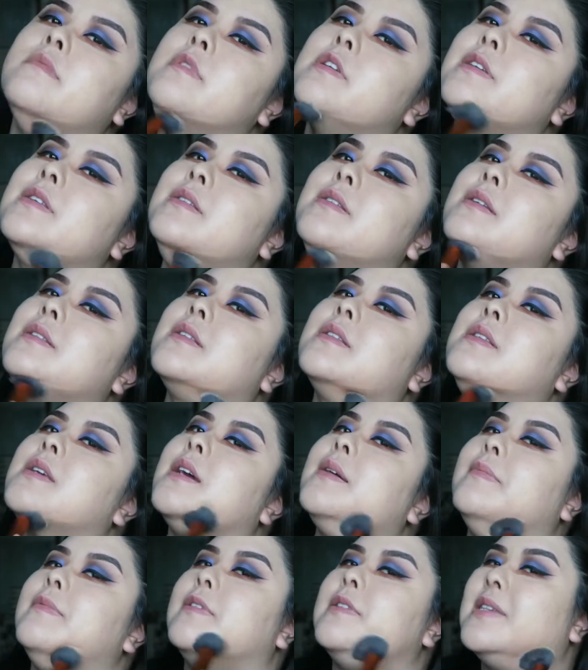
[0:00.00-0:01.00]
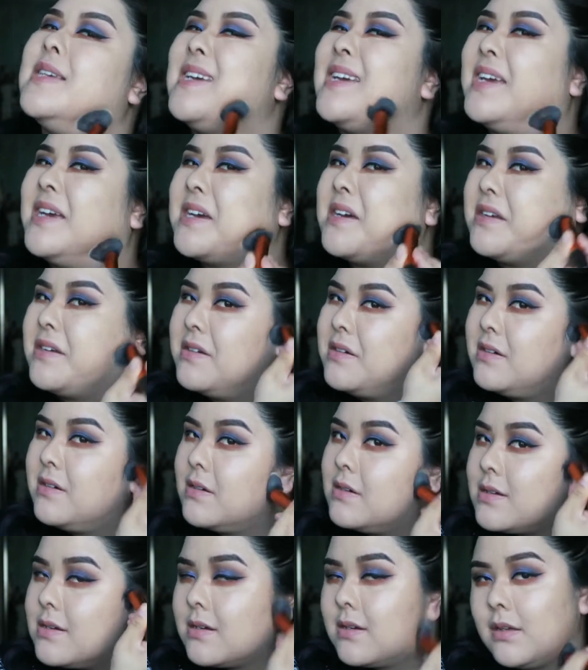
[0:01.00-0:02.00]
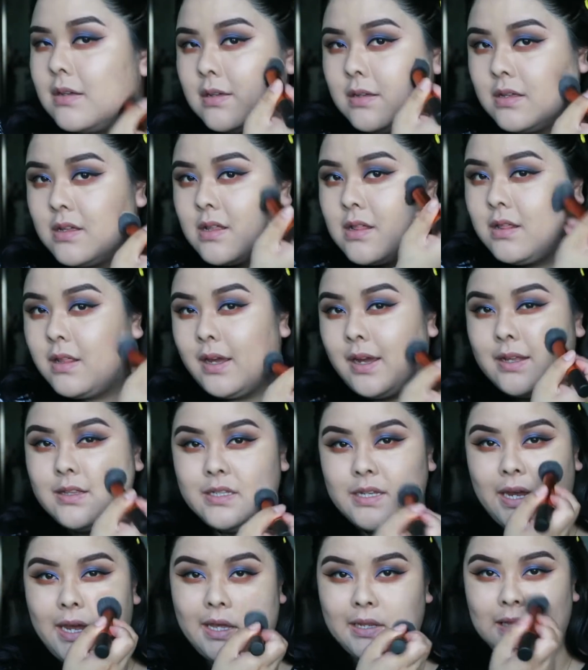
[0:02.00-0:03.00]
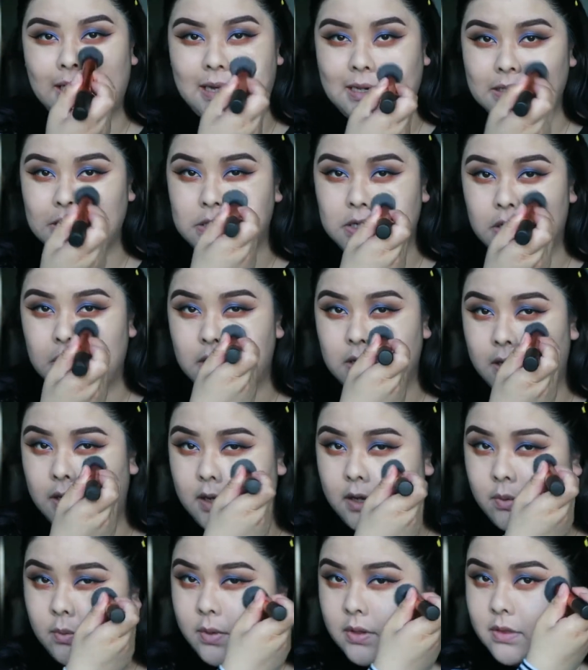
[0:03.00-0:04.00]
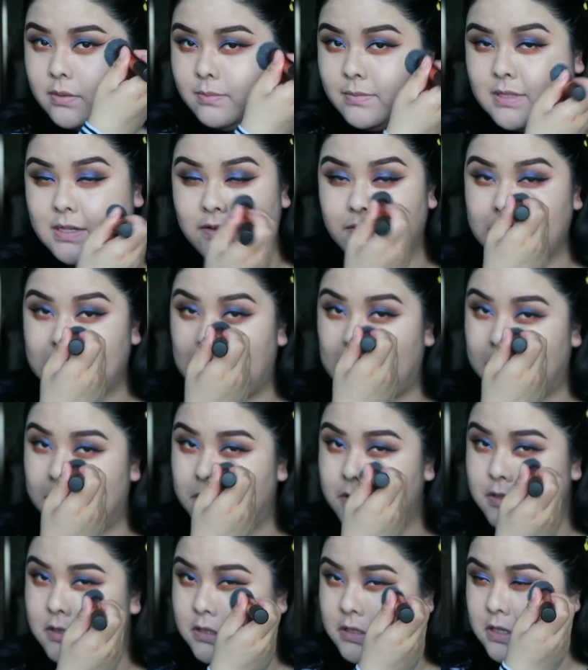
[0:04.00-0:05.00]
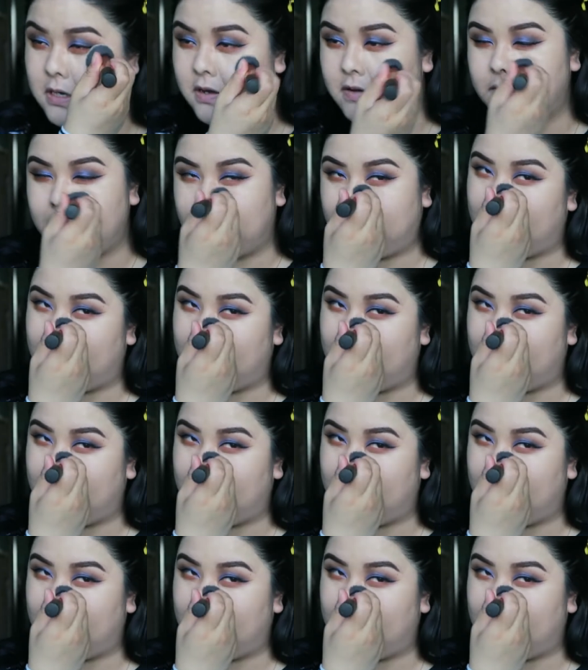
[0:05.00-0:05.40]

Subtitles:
I'm just not the type to tan. I got tan last year, like with self-tanner and stuff.